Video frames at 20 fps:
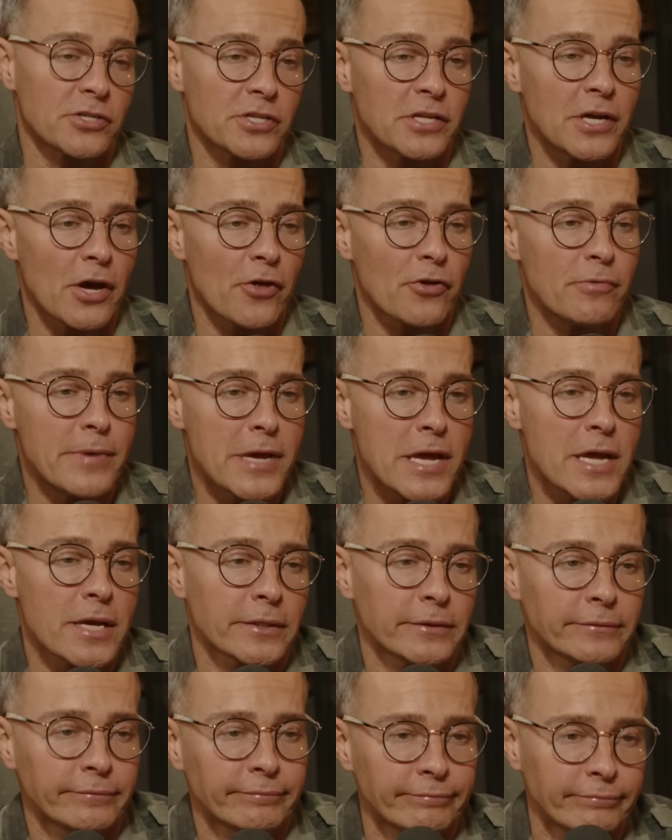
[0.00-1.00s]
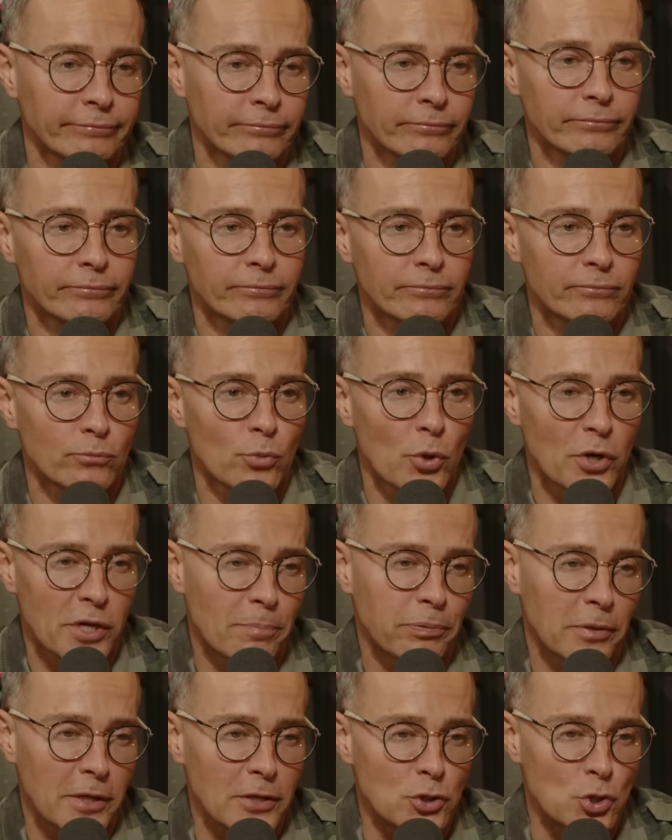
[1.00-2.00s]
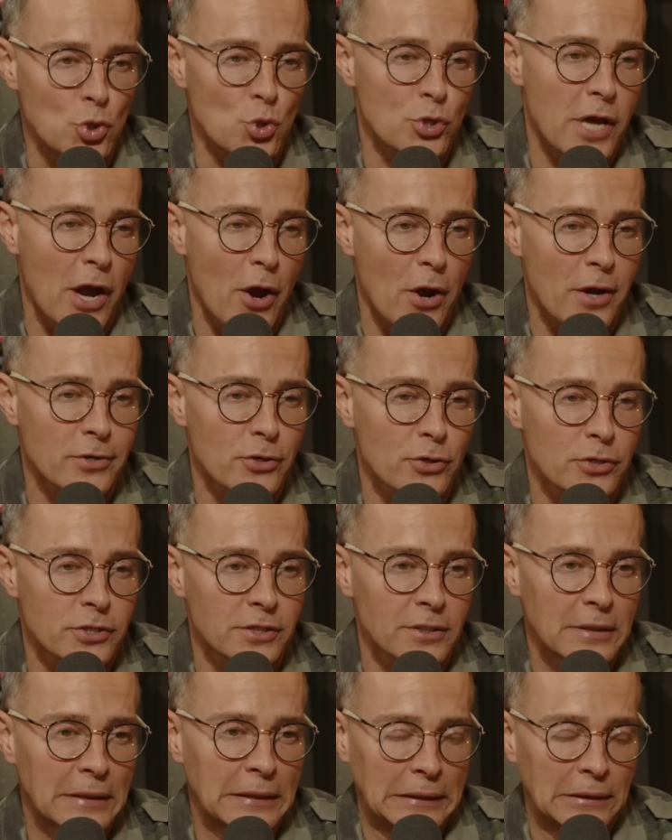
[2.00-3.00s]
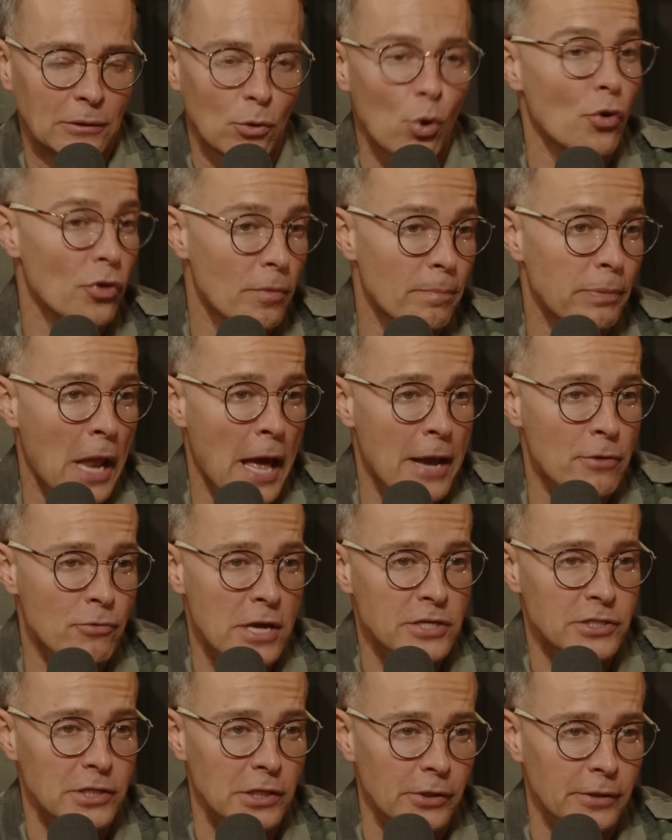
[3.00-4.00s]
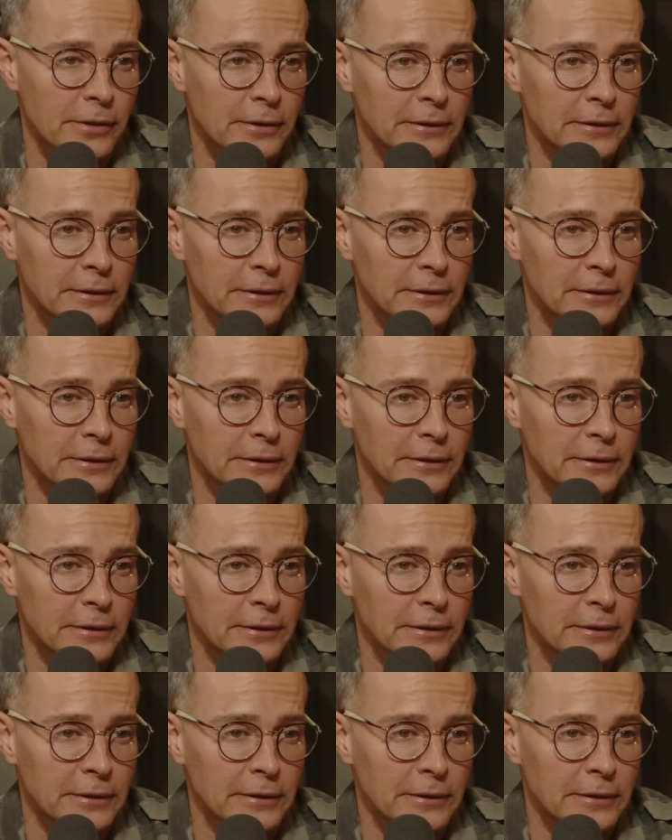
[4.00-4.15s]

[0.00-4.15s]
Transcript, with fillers: because of the other me? Exactly. Where you played two characters? Exactly. Or the blind wrestler? It